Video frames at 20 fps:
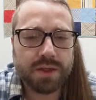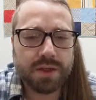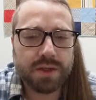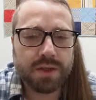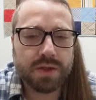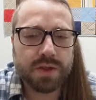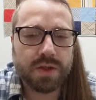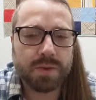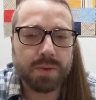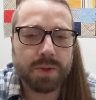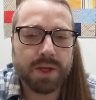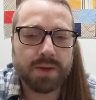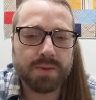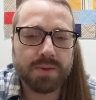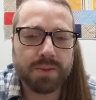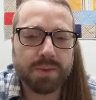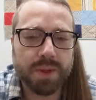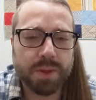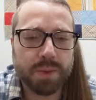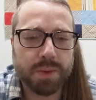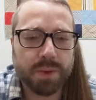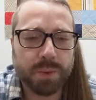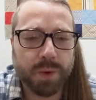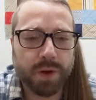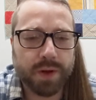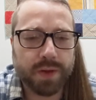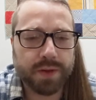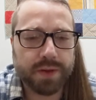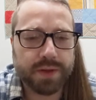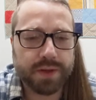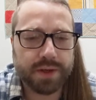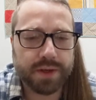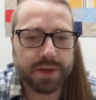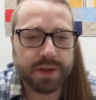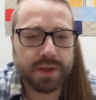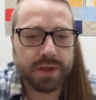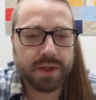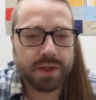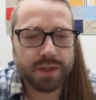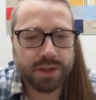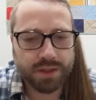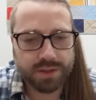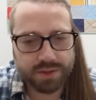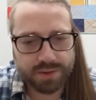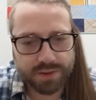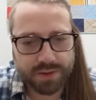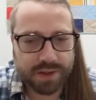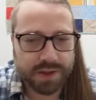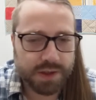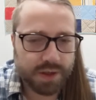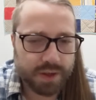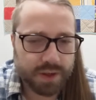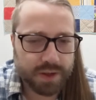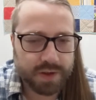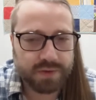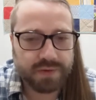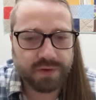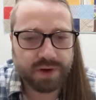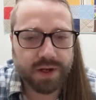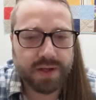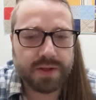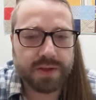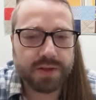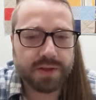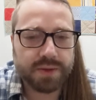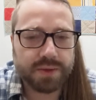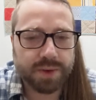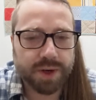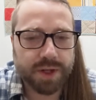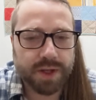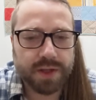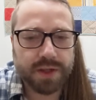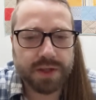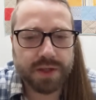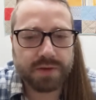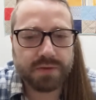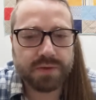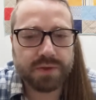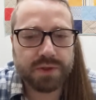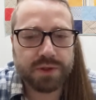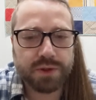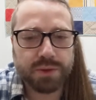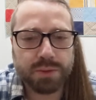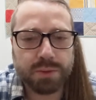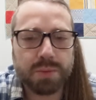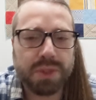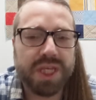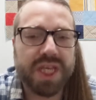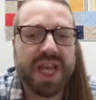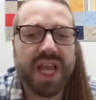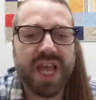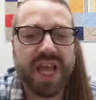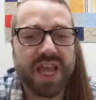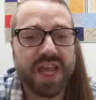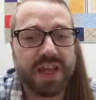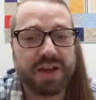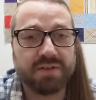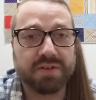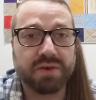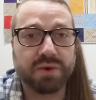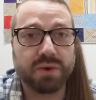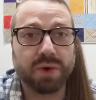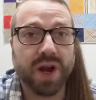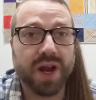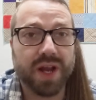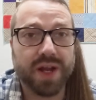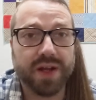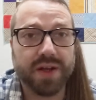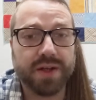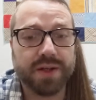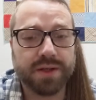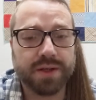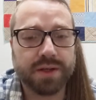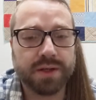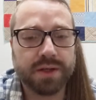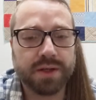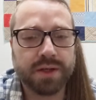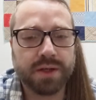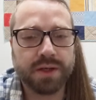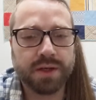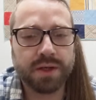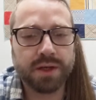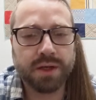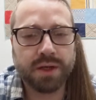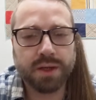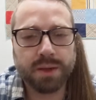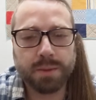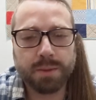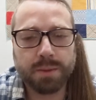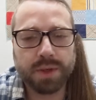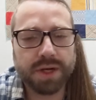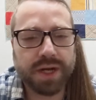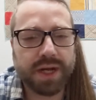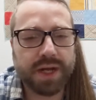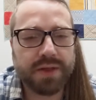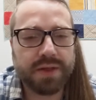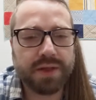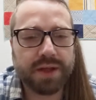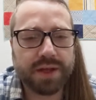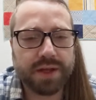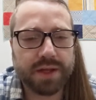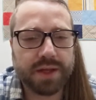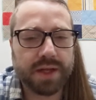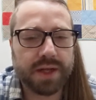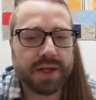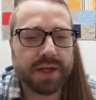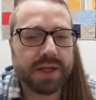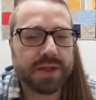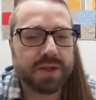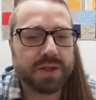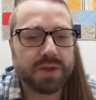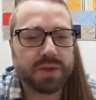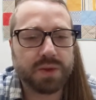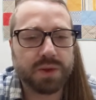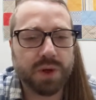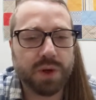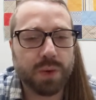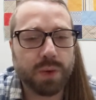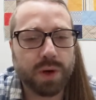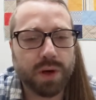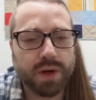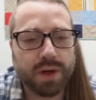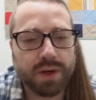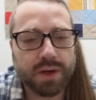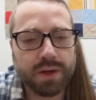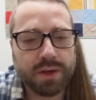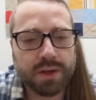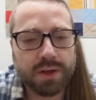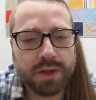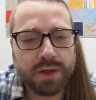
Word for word: Sometimes people want their psychotic friends and relatives to behave right, but I think that gets you nowhere.